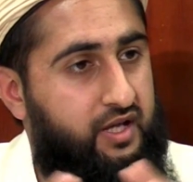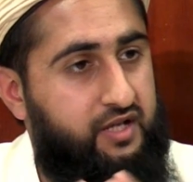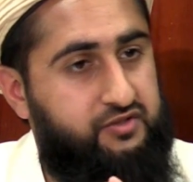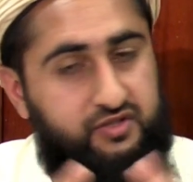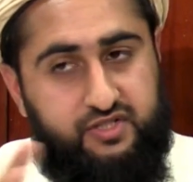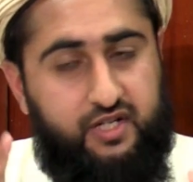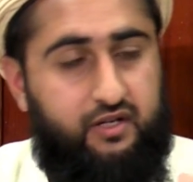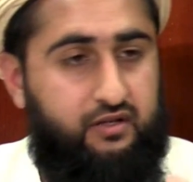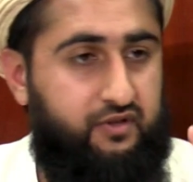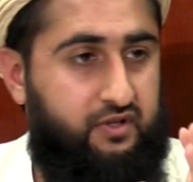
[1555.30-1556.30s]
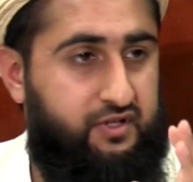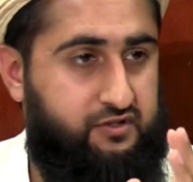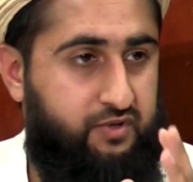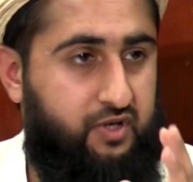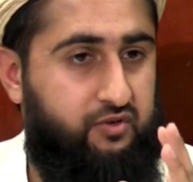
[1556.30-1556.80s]
is doing the zikr of Allah
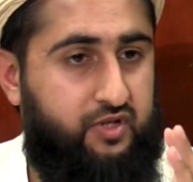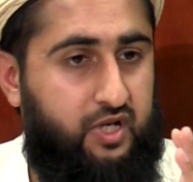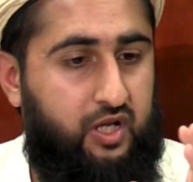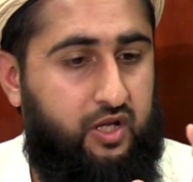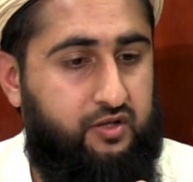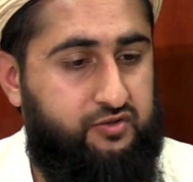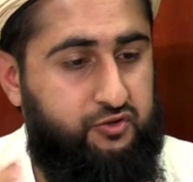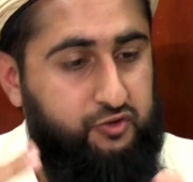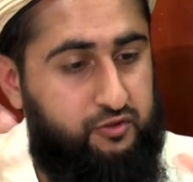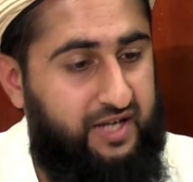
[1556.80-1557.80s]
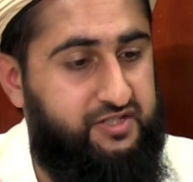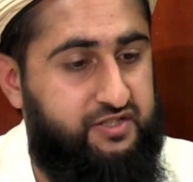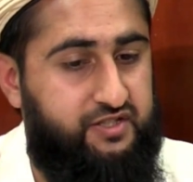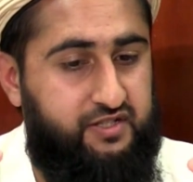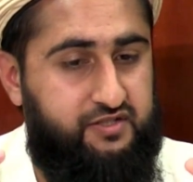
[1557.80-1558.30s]
subhanahu wa ta'ala. So you
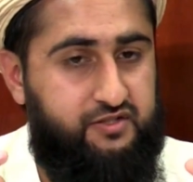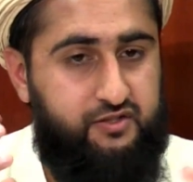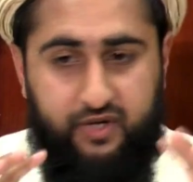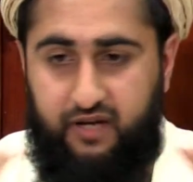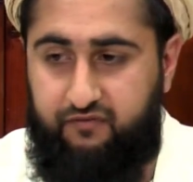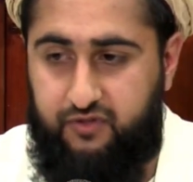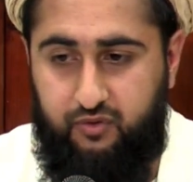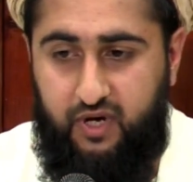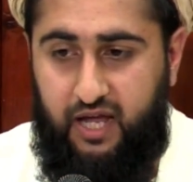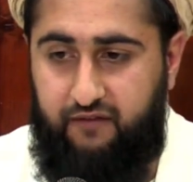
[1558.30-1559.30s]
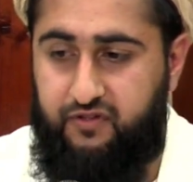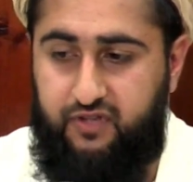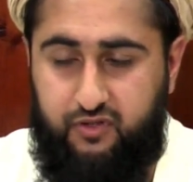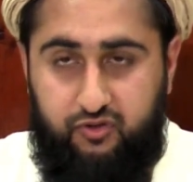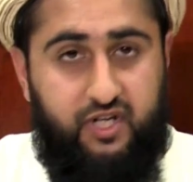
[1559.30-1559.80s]
imagine this. So wherever you are,
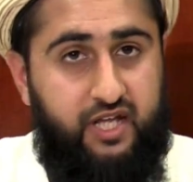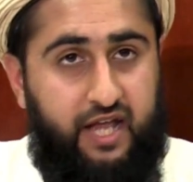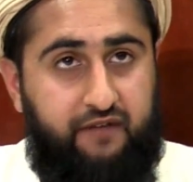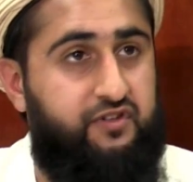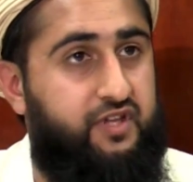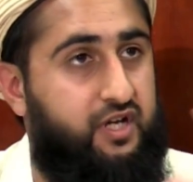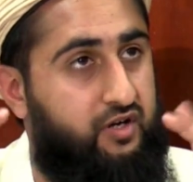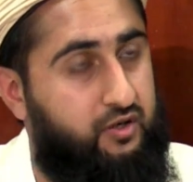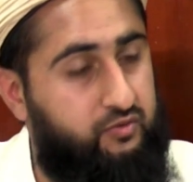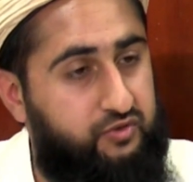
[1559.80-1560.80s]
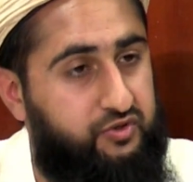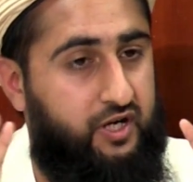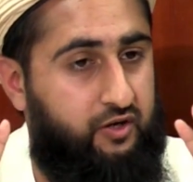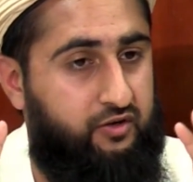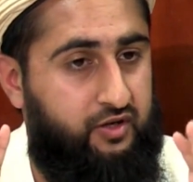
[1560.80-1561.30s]
everything, you can hear everything around you
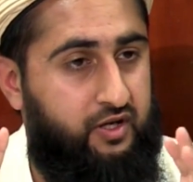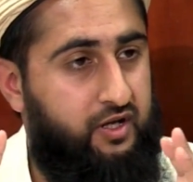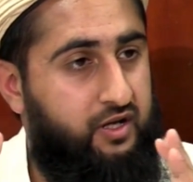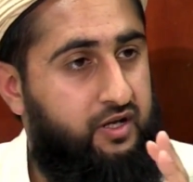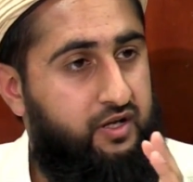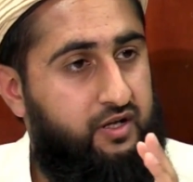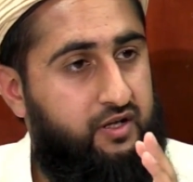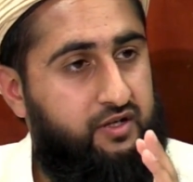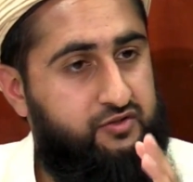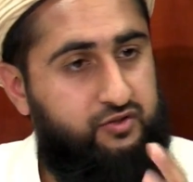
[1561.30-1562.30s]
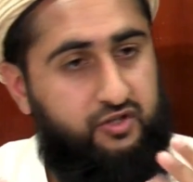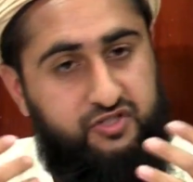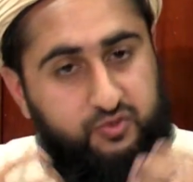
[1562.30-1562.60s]
now. So not